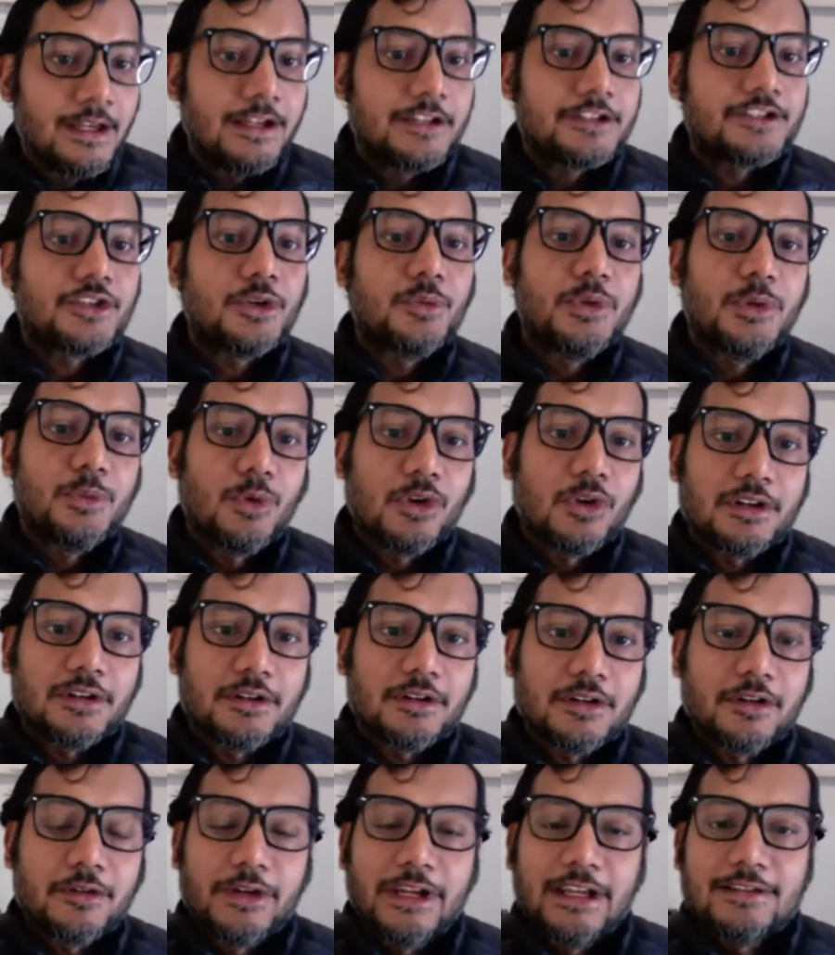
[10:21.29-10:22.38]
And so we wanted to
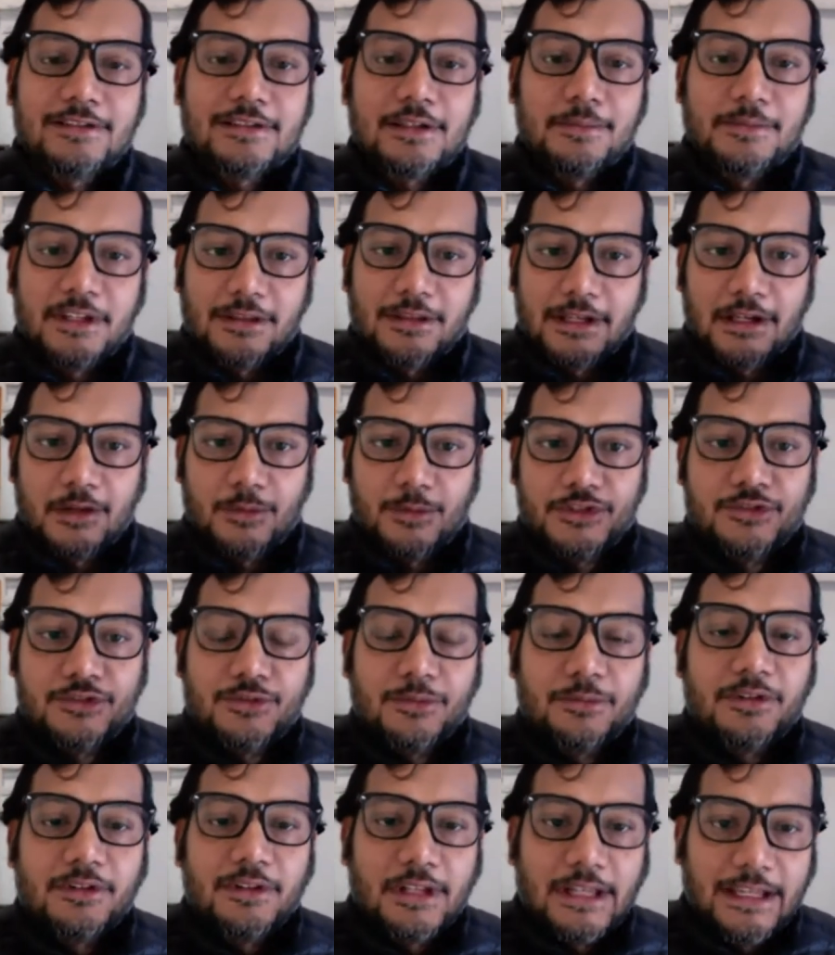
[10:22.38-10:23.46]
create something that was
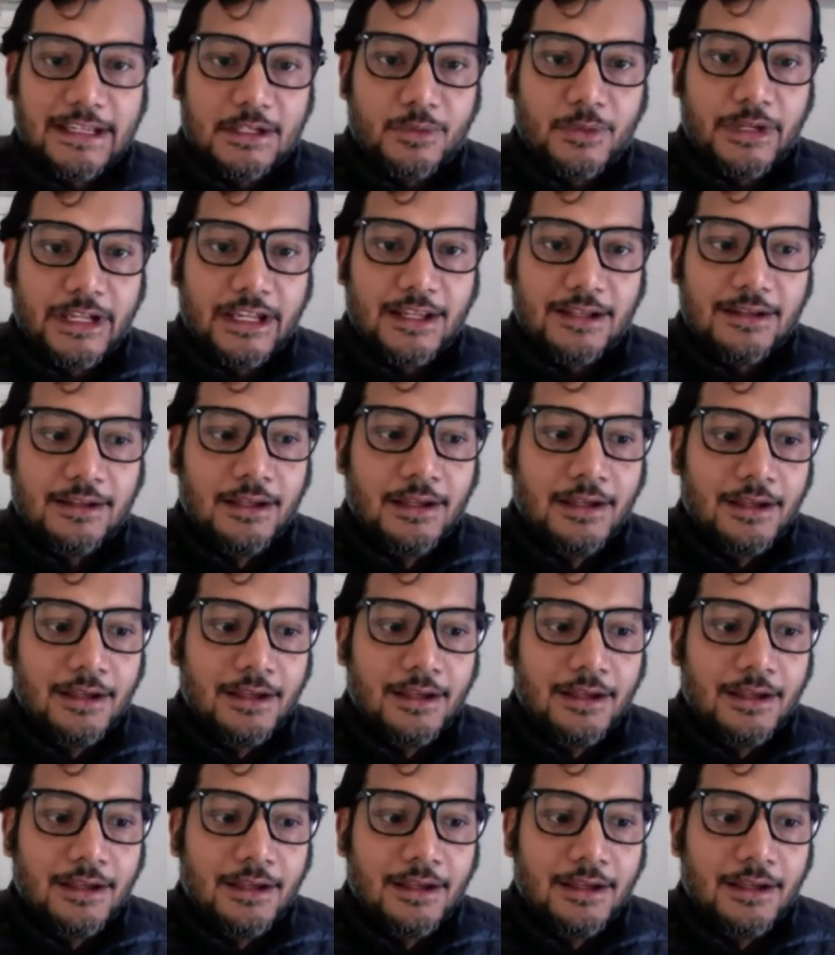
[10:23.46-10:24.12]
super lightweight,